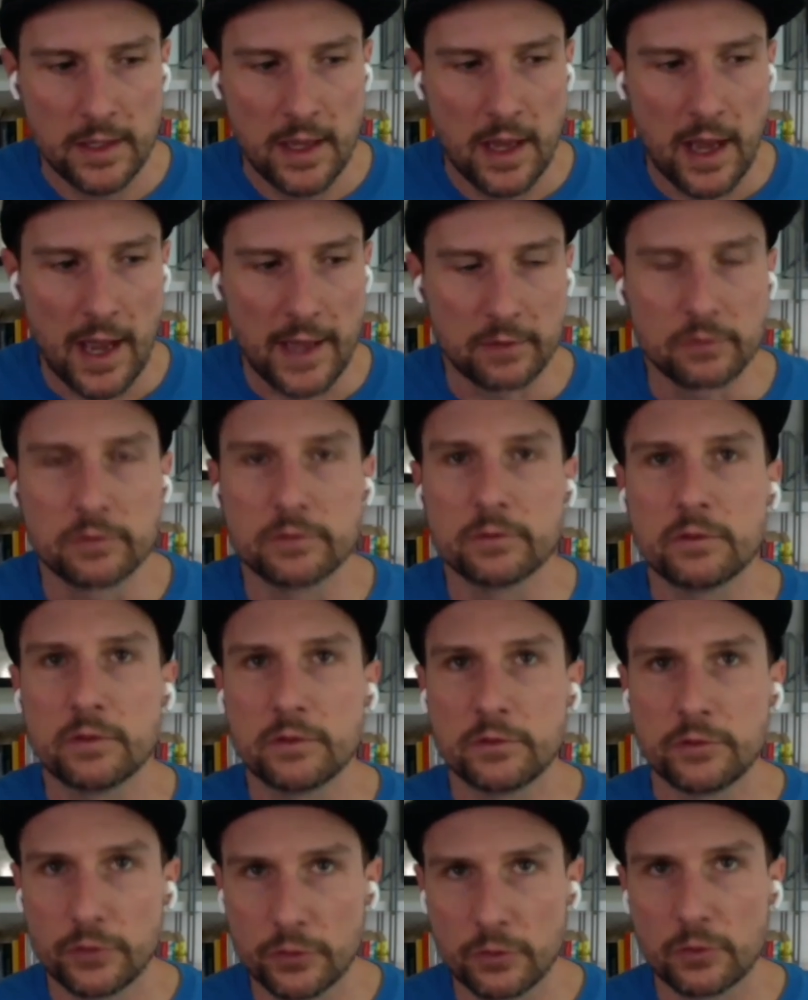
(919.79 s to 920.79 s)
I don't
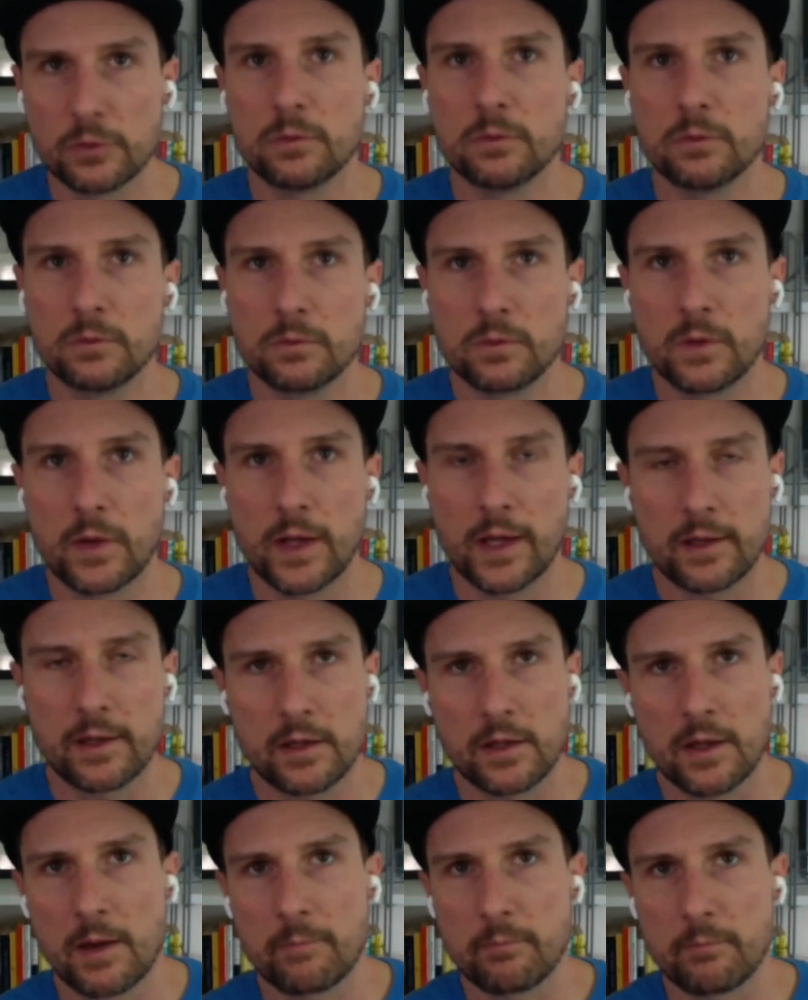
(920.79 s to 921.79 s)
do like
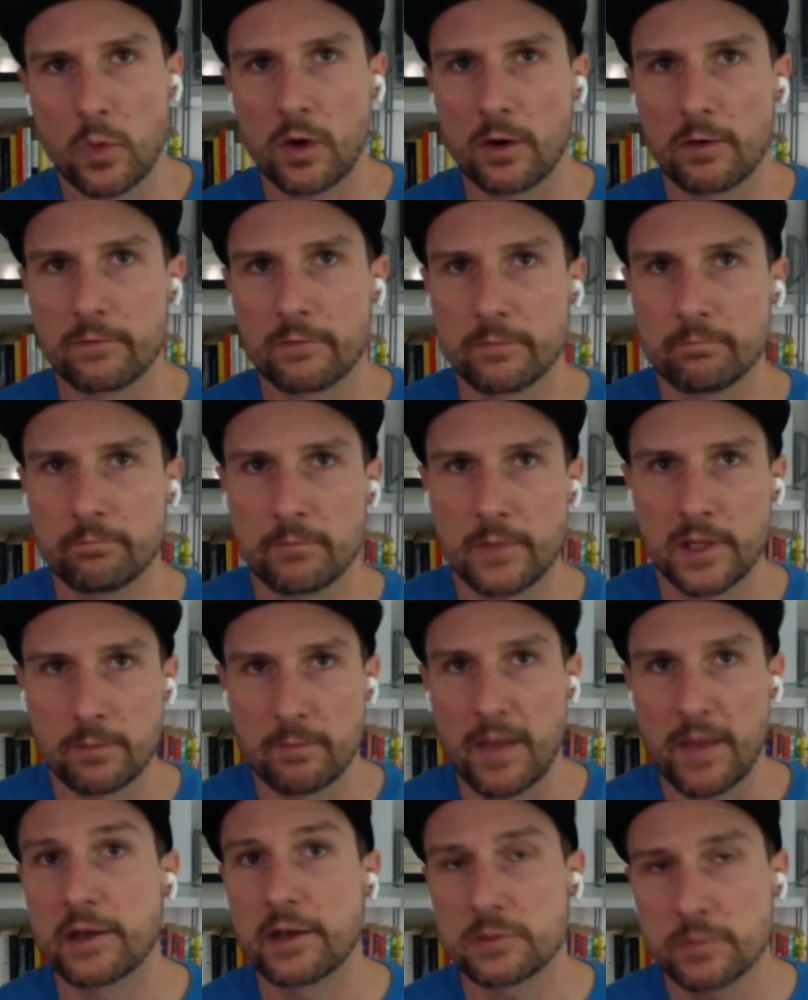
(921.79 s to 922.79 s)
more of in a
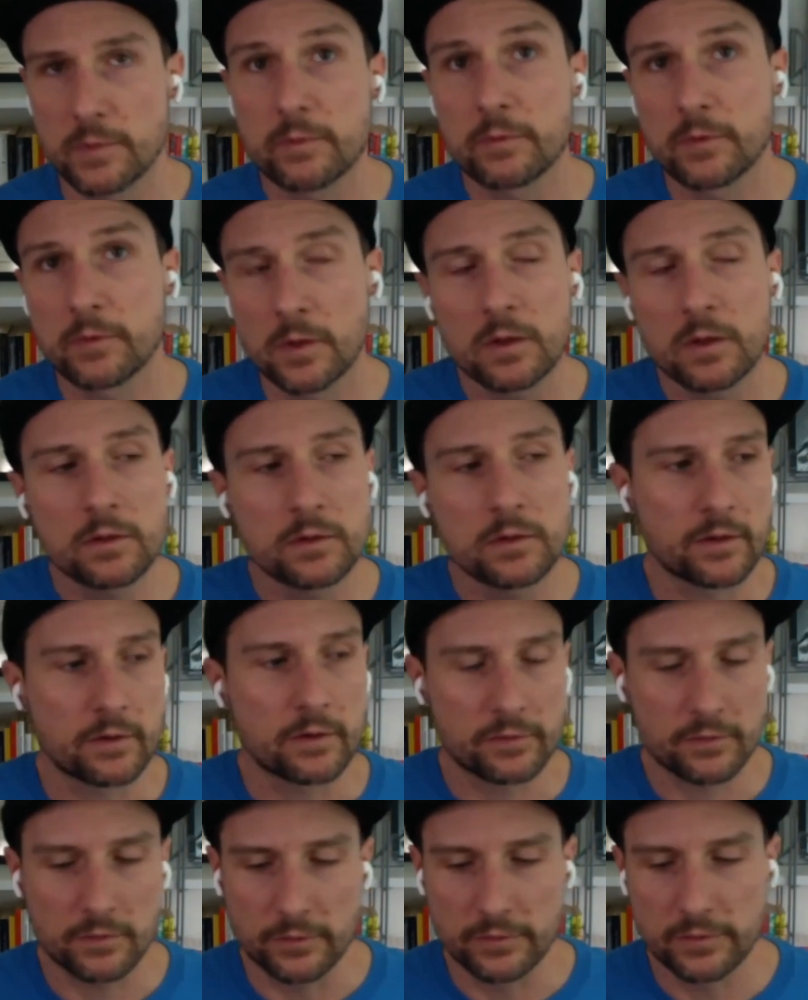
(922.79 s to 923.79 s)
management role, or
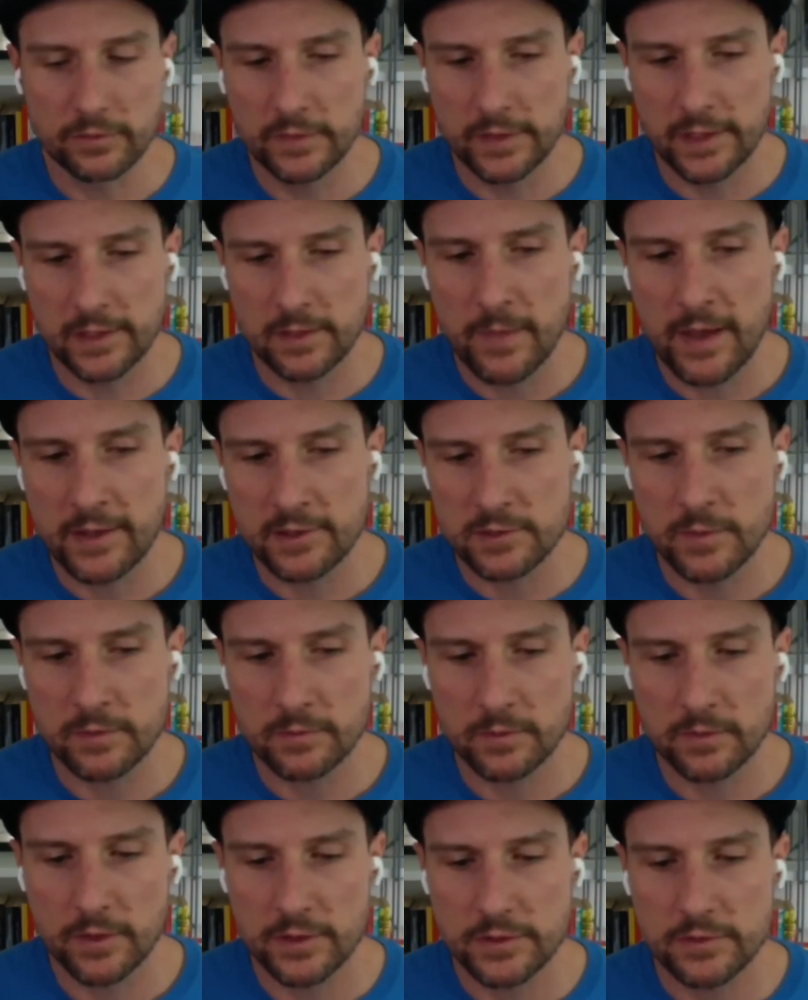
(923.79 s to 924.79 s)
exclusively in a management
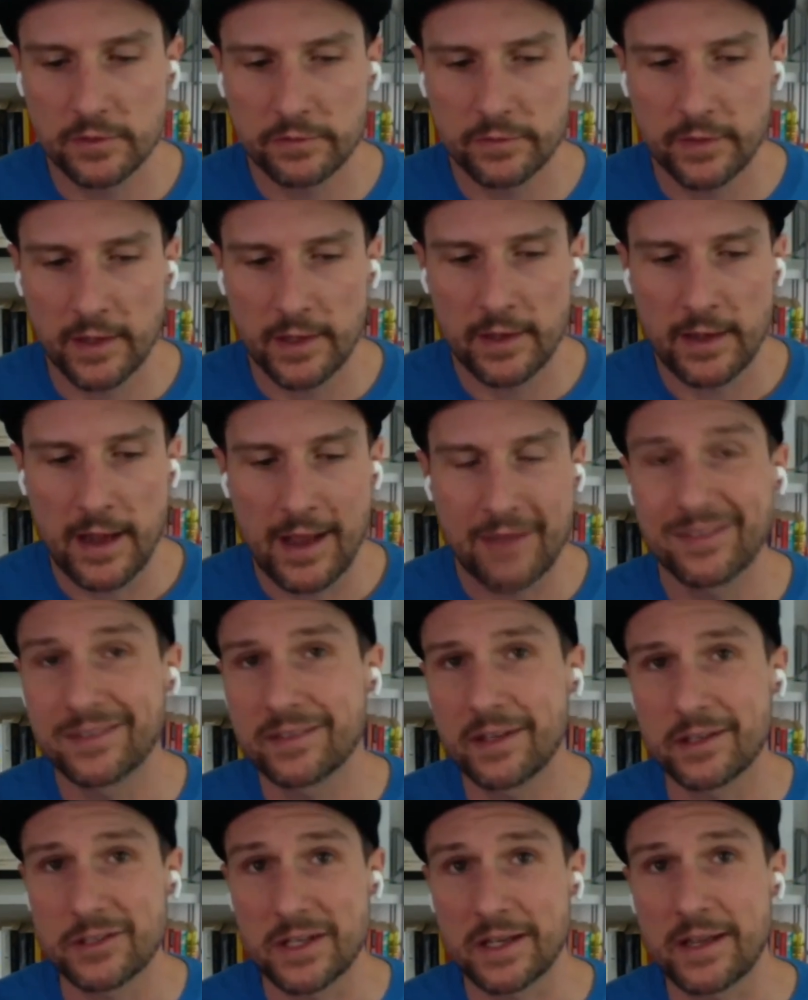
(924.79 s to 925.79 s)
role, I should say. I haven't
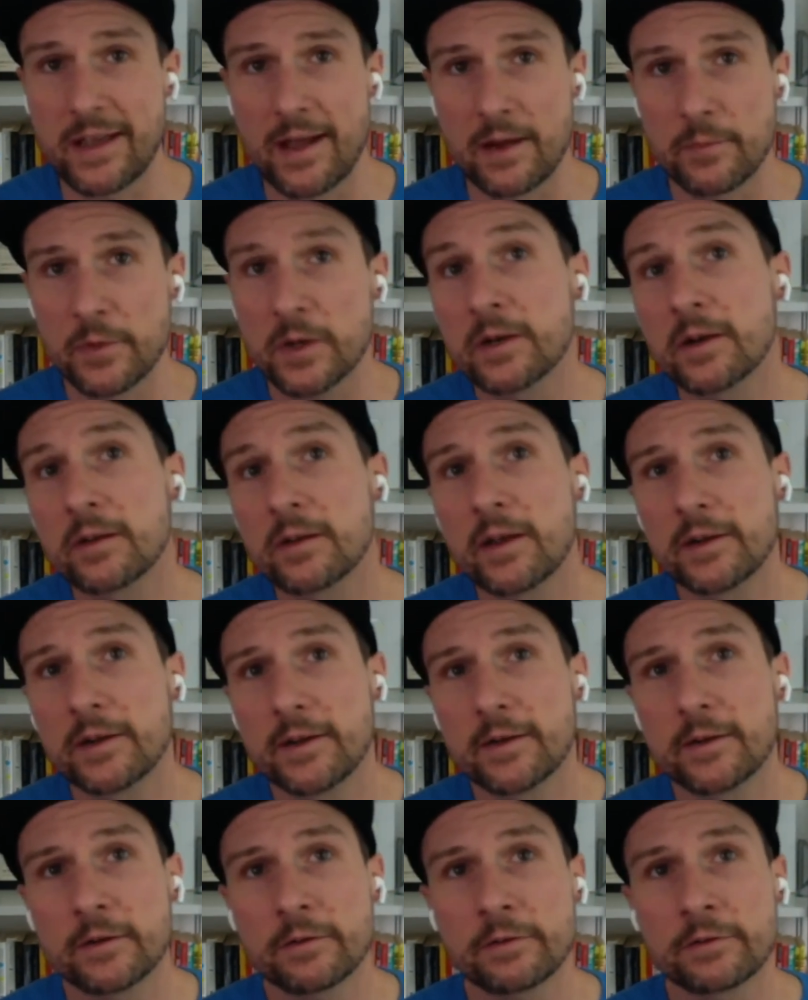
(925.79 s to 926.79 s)
touched a camera in a lot of
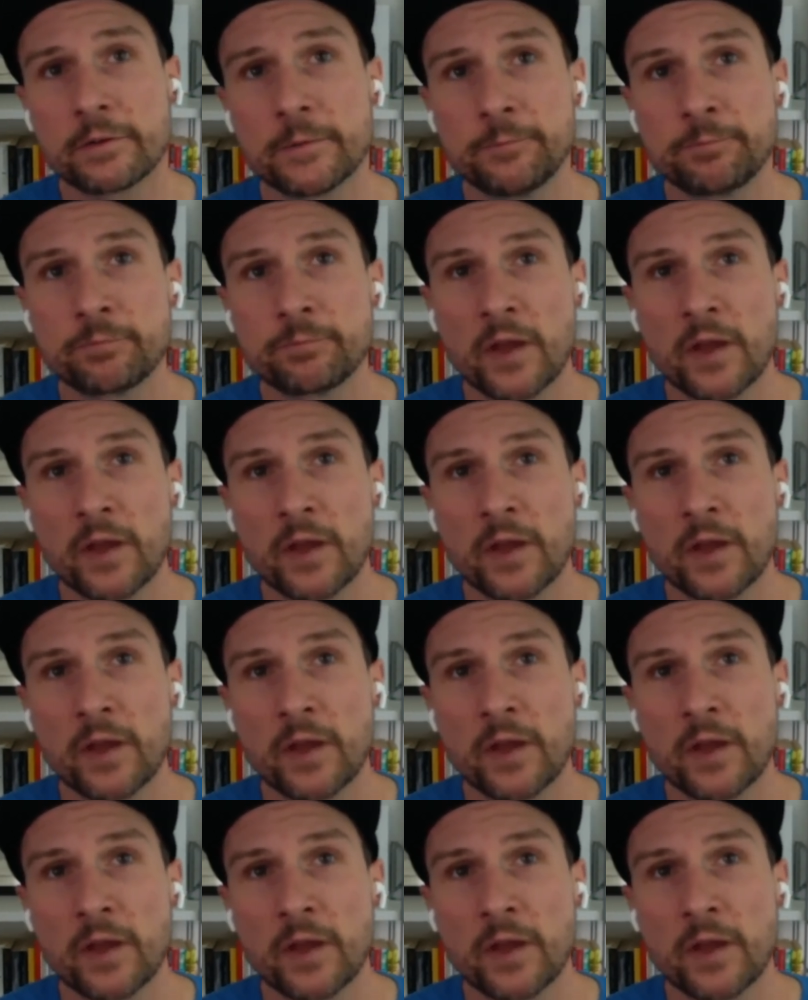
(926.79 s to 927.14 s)
years.